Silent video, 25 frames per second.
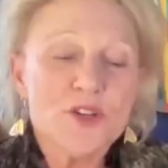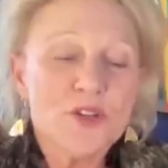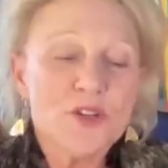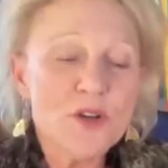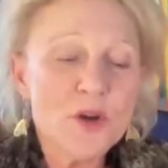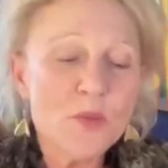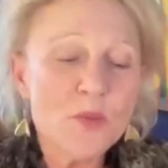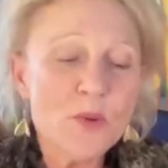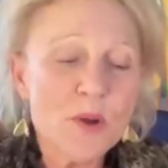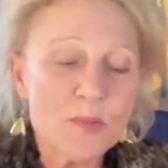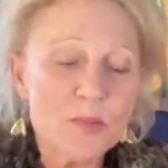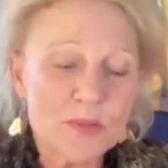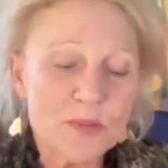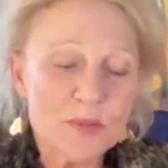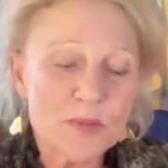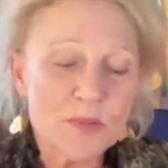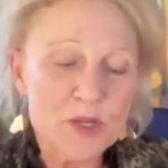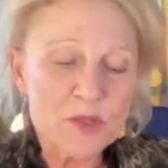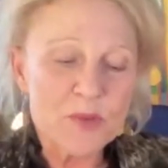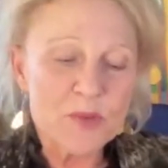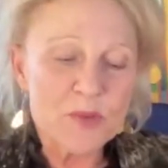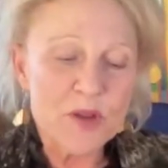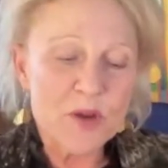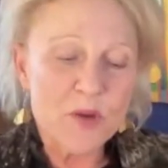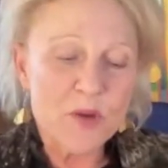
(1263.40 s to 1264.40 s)
You know what
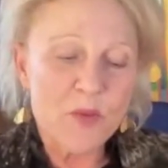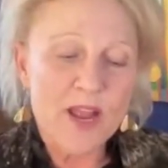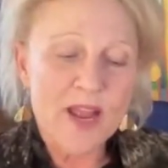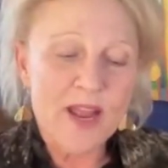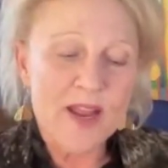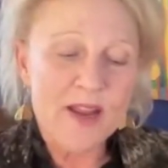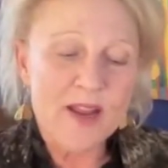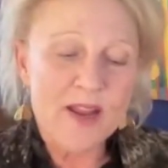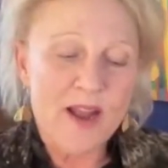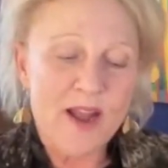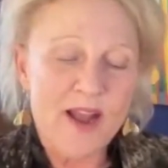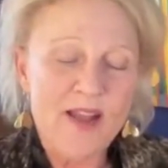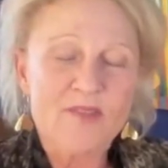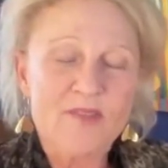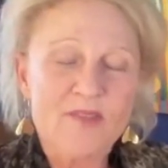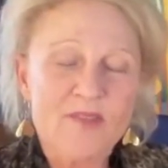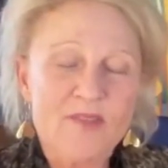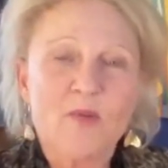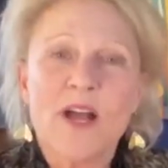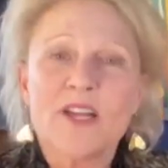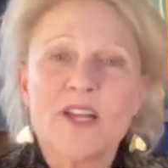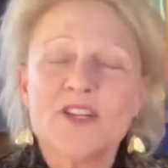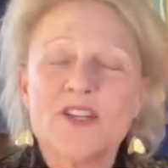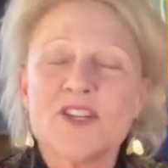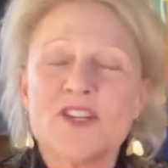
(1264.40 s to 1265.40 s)
blows me away? I've
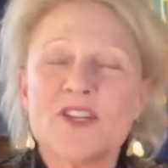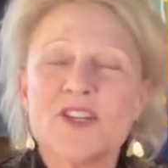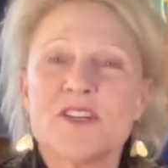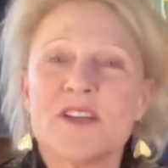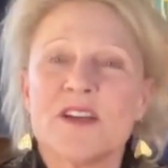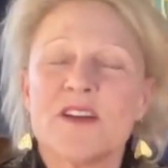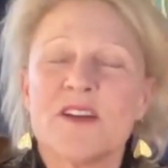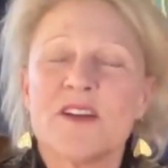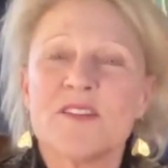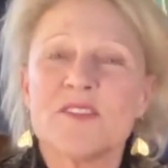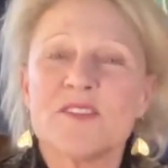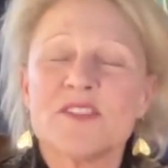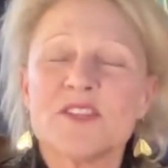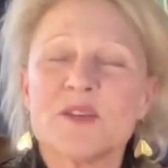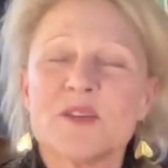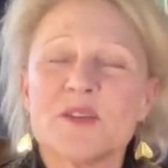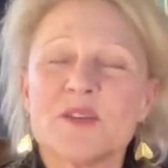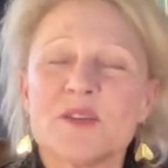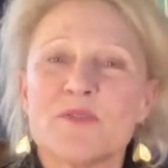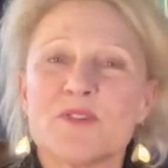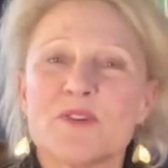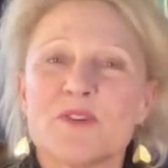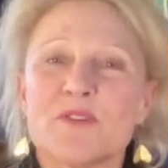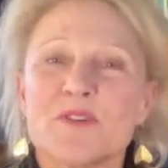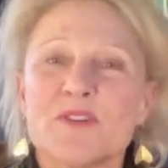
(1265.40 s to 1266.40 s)
watched some
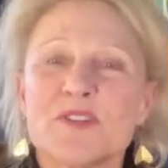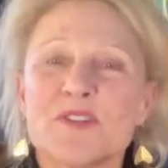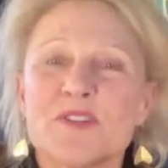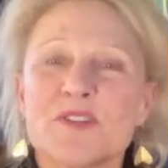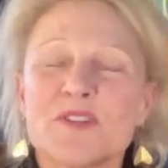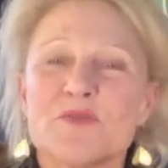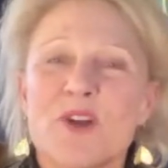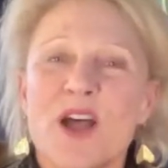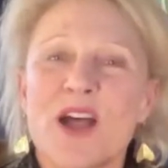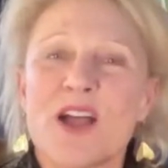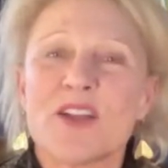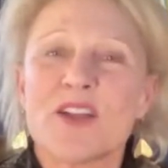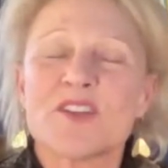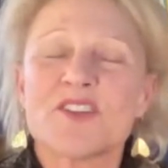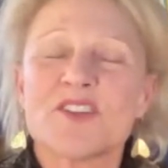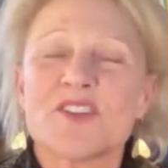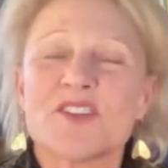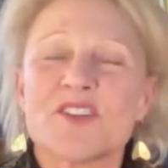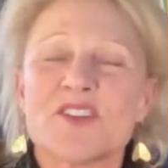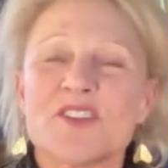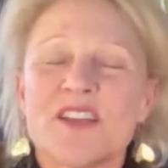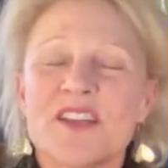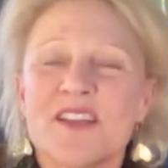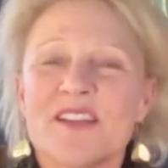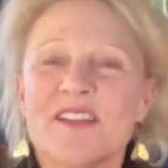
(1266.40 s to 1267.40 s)
of Chris
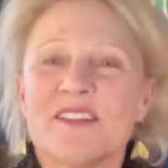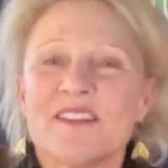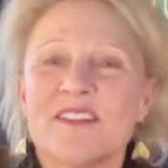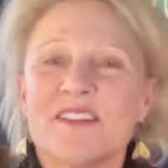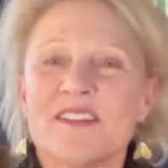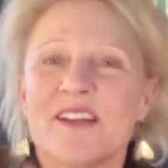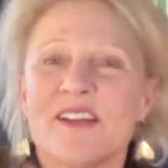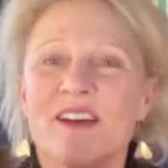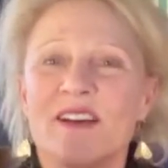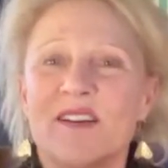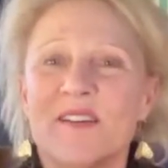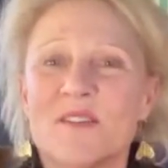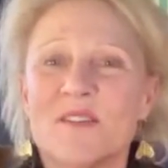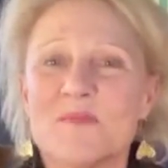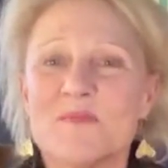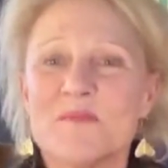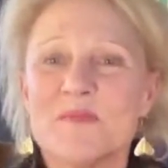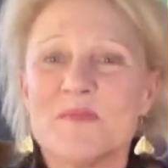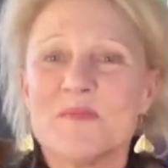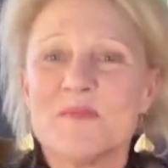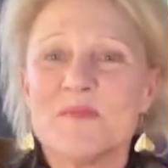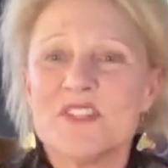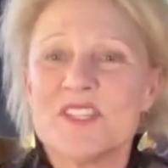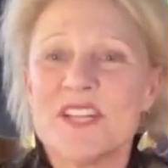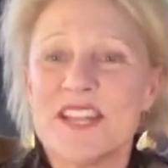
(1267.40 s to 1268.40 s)
Rock's
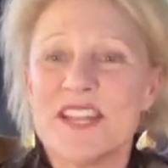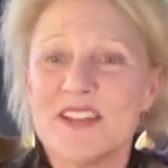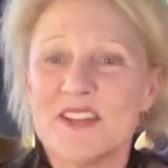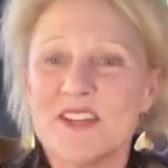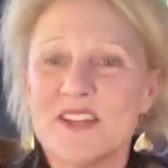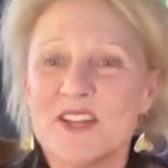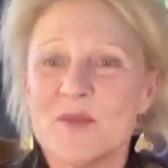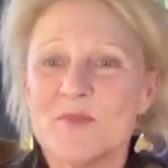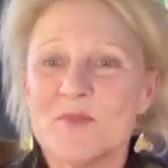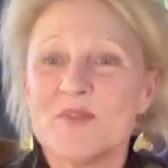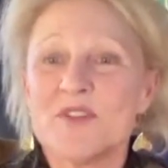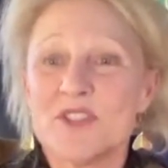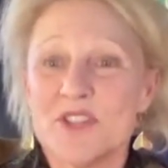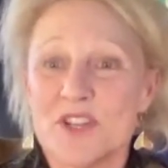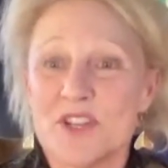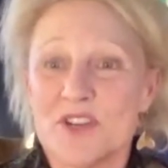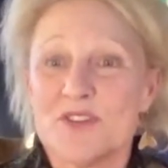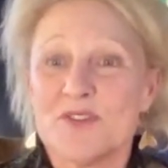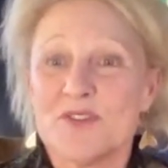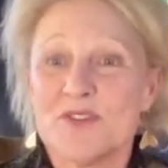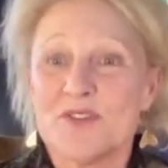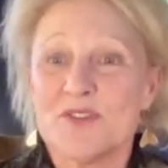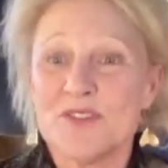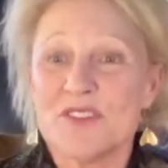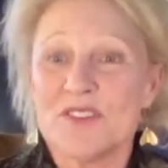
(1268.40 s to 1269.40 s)
stand-up
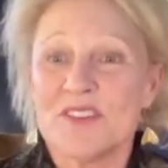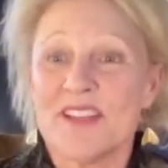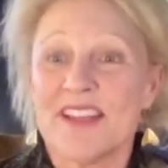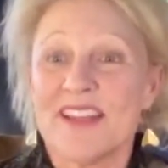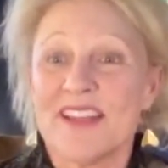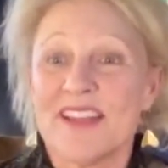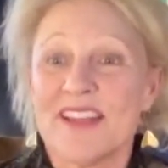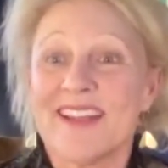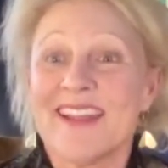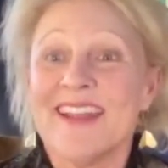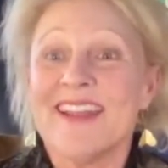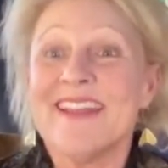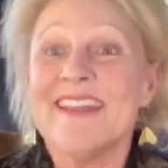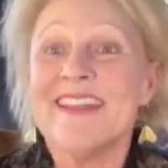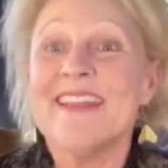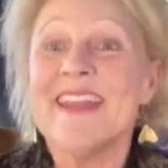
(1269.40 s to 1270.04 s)
shows, like